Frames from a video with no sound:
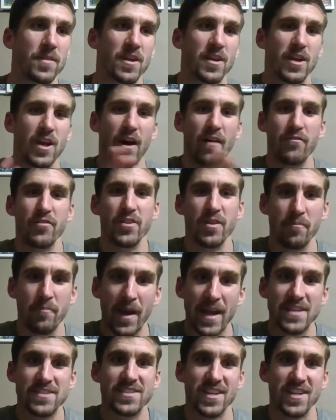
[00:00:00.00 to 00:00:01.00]
cover the
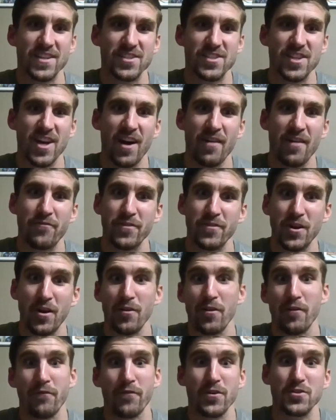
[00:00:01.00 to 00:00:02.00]
basic stuff,
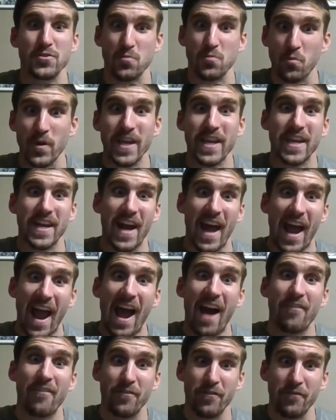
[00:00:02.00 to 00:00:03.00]
the first week and a
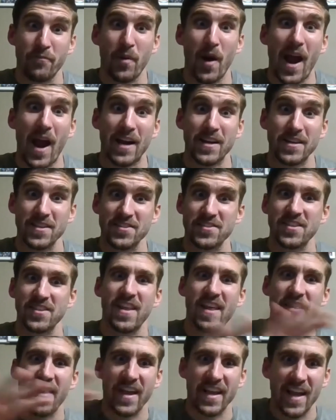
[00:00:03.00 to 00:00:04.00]
half of practice, and
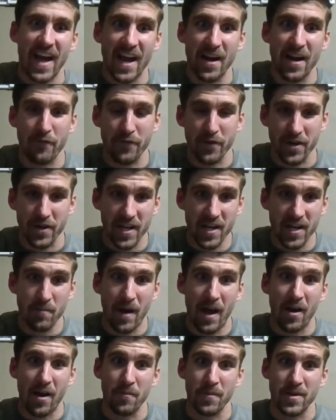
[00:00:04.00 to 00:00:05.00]
then they kind of forget
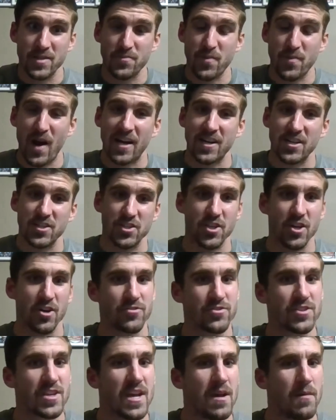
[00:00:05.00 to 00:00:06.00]
about them as practice goes.